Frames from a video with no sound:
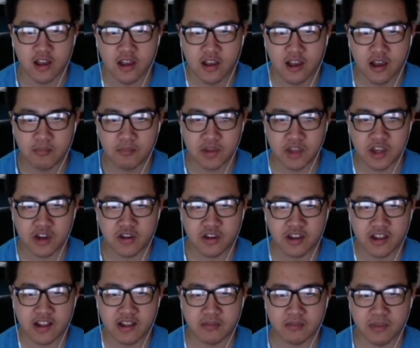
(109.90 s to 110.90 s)
A
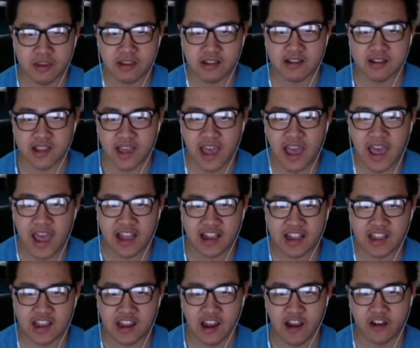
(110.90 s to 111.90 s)
period means
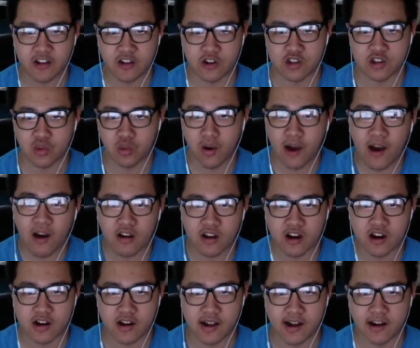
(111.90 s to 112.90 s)
any character. It's a
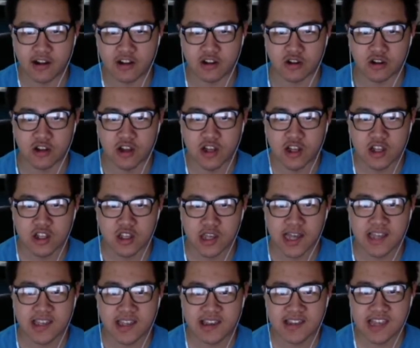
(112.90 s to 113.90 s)
wildcard character. So
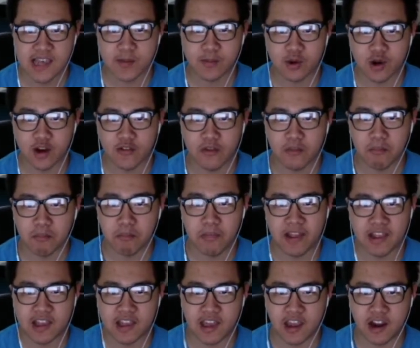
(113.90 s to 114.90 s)
that's an example of a
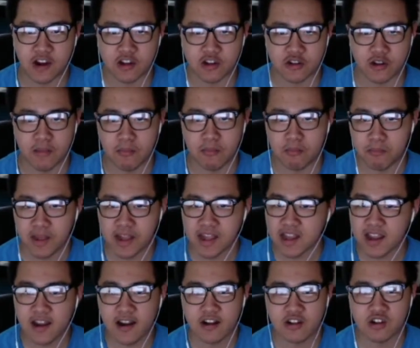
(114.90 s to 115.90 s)
metacharacter, and
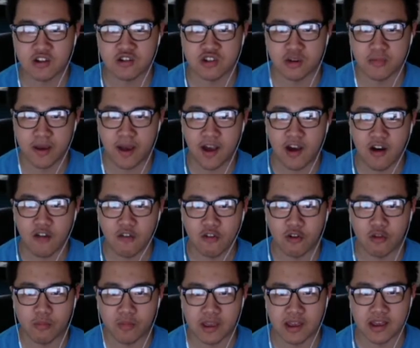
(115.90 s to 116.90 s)
metacharacters are
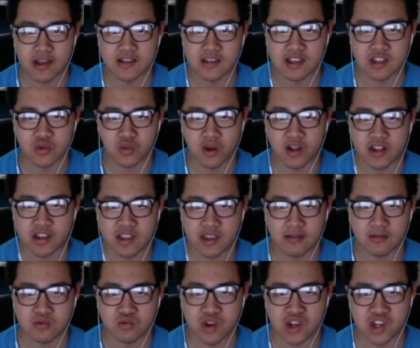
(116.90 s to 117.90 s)
powerful because it's what
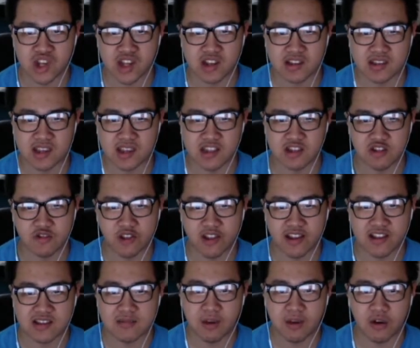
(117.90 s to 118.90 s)
gives regex its
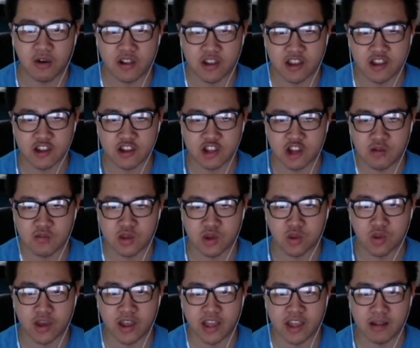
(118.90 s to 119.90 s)
flexibility in terms
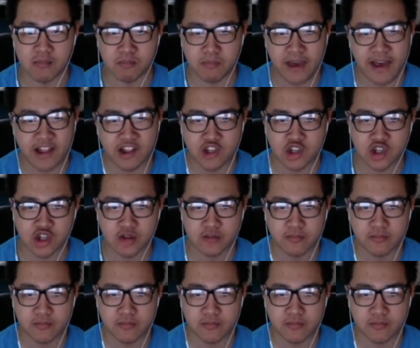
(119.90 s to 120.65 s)
of what it can match.